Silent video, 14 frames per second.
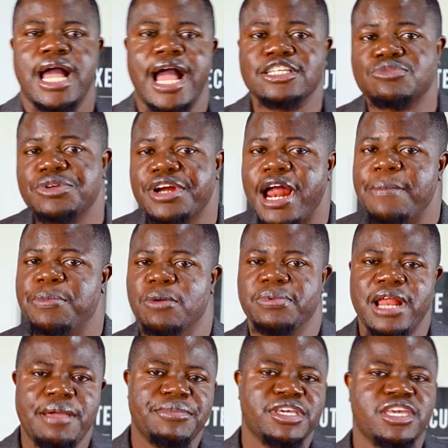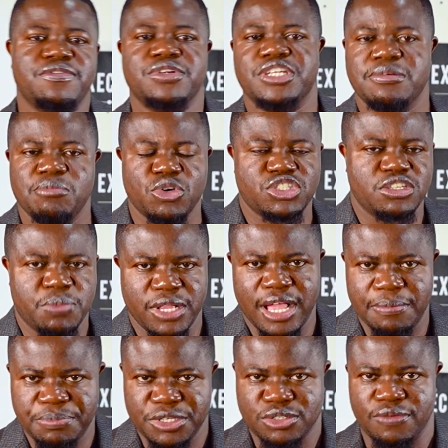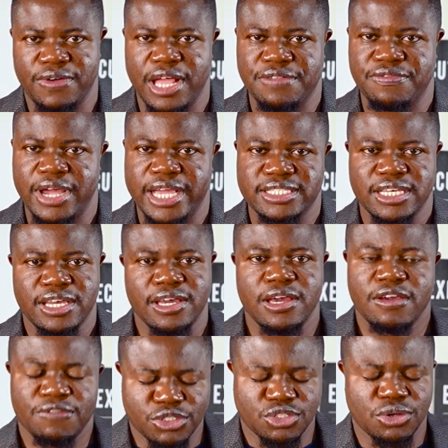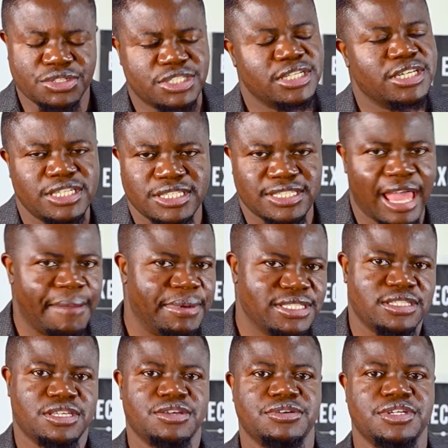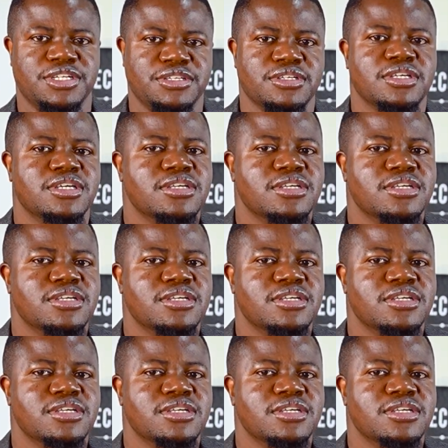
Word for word: as we wrap up, let me give you the most important piece of advice for succeeding in cybersecurity.